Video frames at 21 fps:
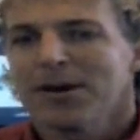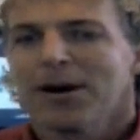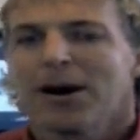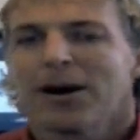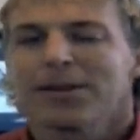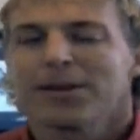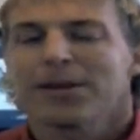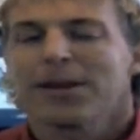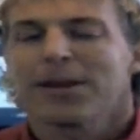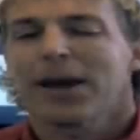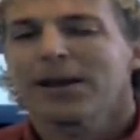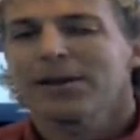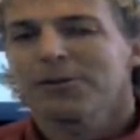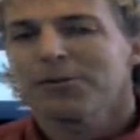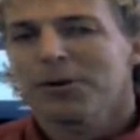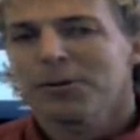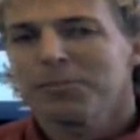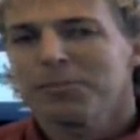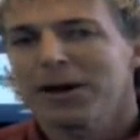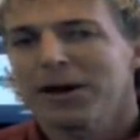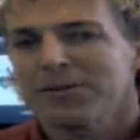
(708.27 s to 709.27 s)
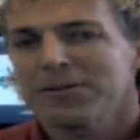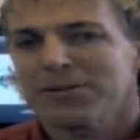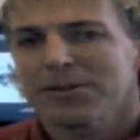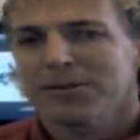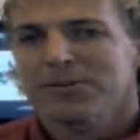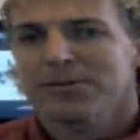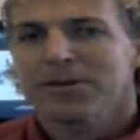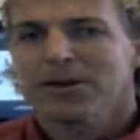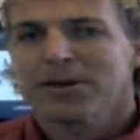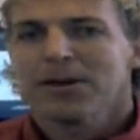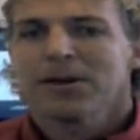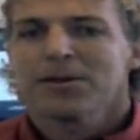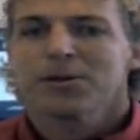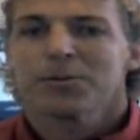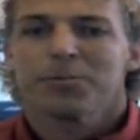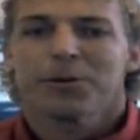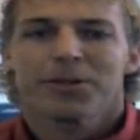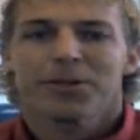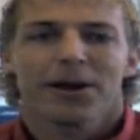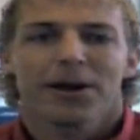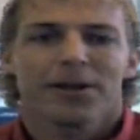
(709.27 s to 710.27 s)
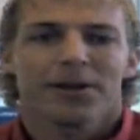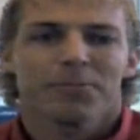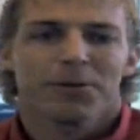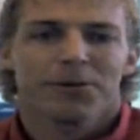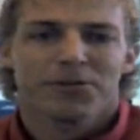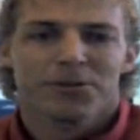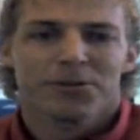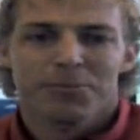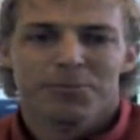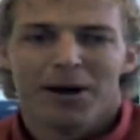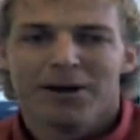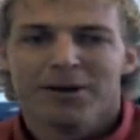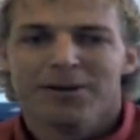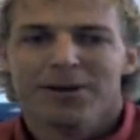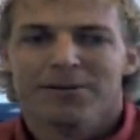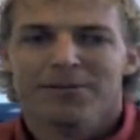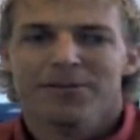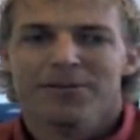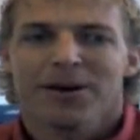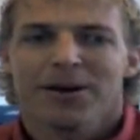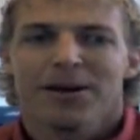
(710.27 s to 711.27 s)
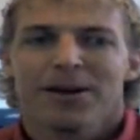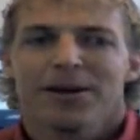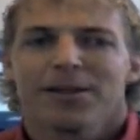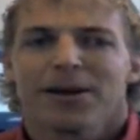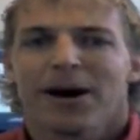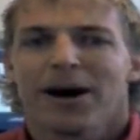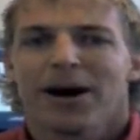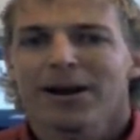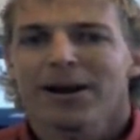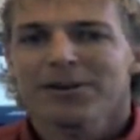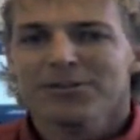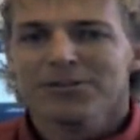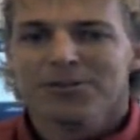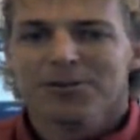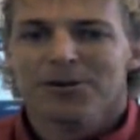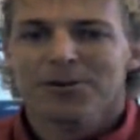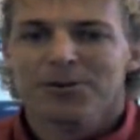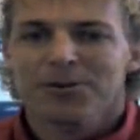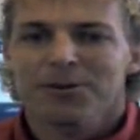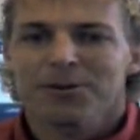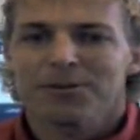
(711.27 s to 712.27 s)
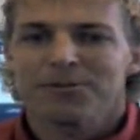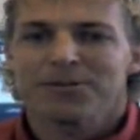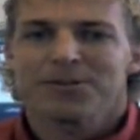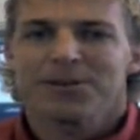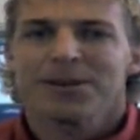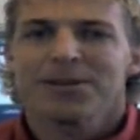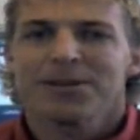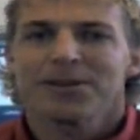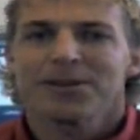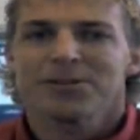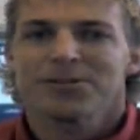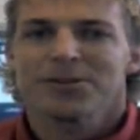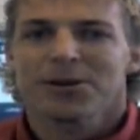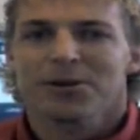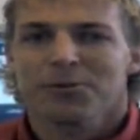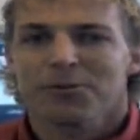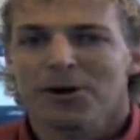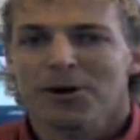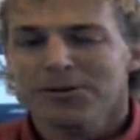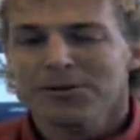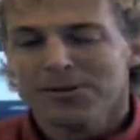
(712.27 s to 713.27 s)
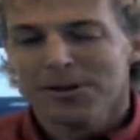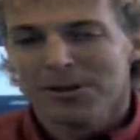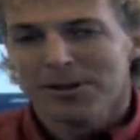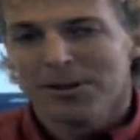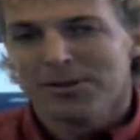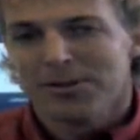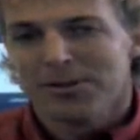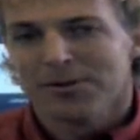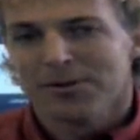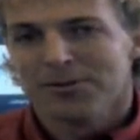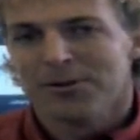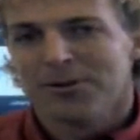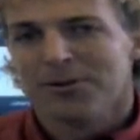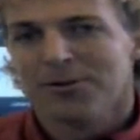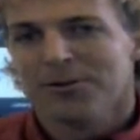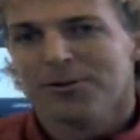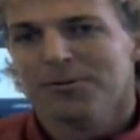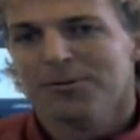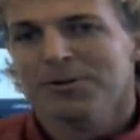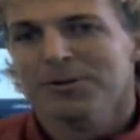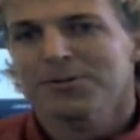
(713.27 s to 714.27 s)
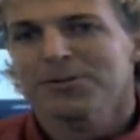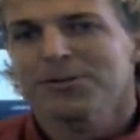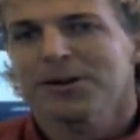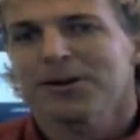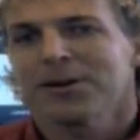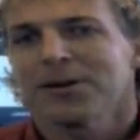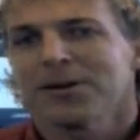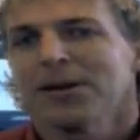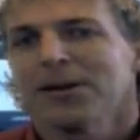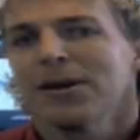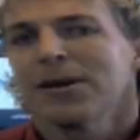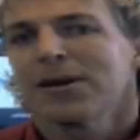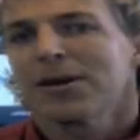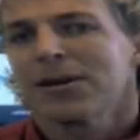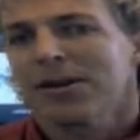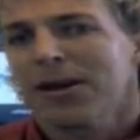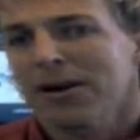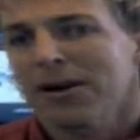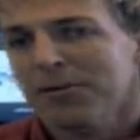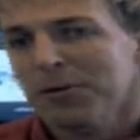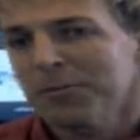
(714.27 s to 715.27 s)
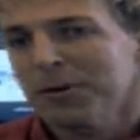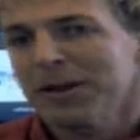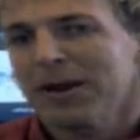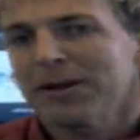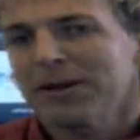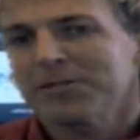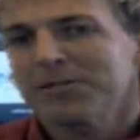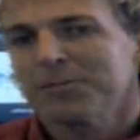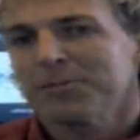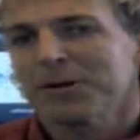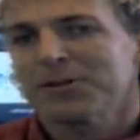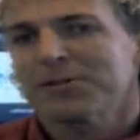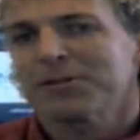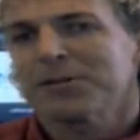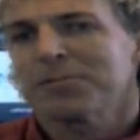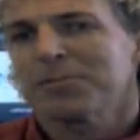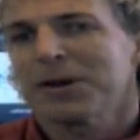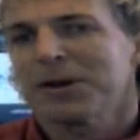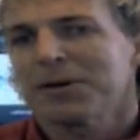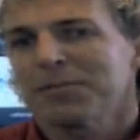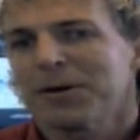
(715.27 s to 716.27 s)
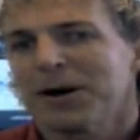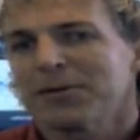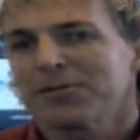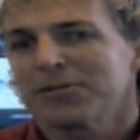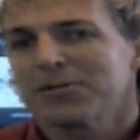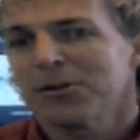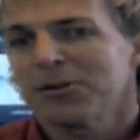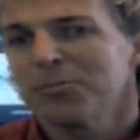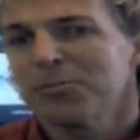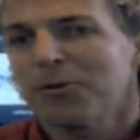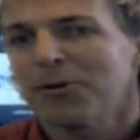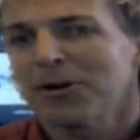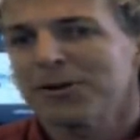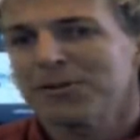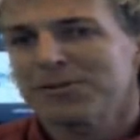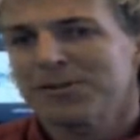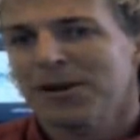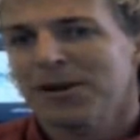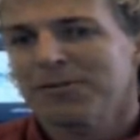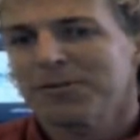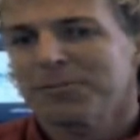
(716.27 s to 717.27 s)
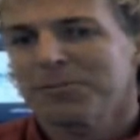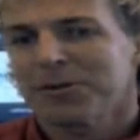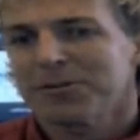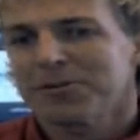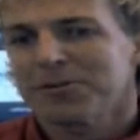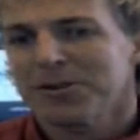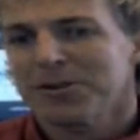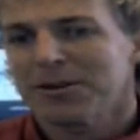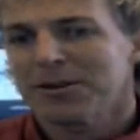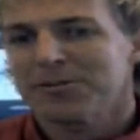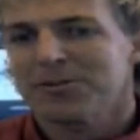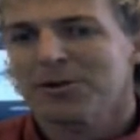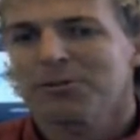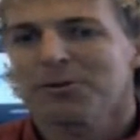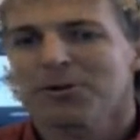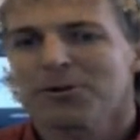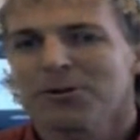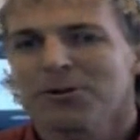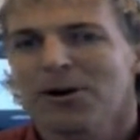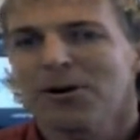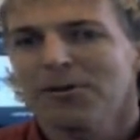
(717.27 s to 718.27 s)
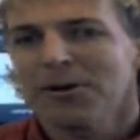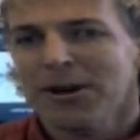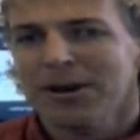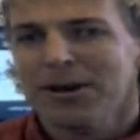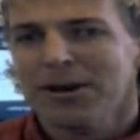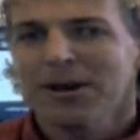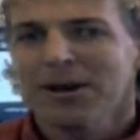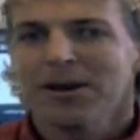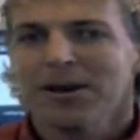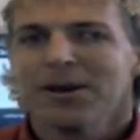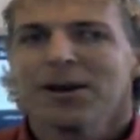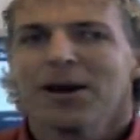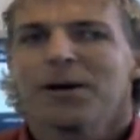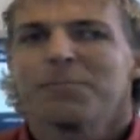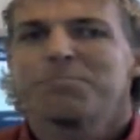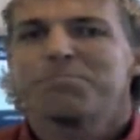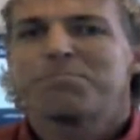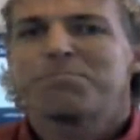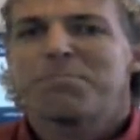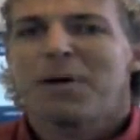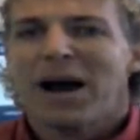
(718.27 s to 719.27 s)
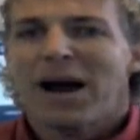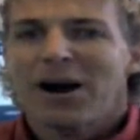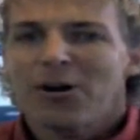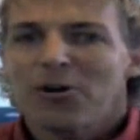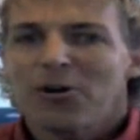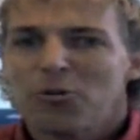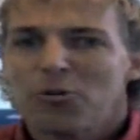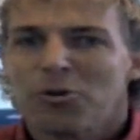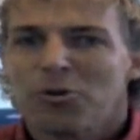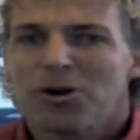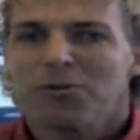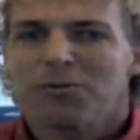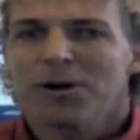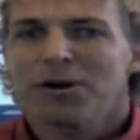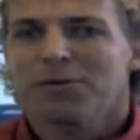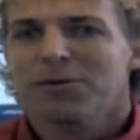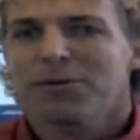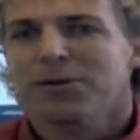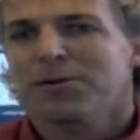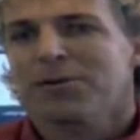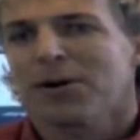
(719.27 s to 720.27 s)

on an annual basis. To put that in perspective, the highest growth we've seen this year was in the third quarter, which the government estimates to be about 2.7%. So we're growing about what we were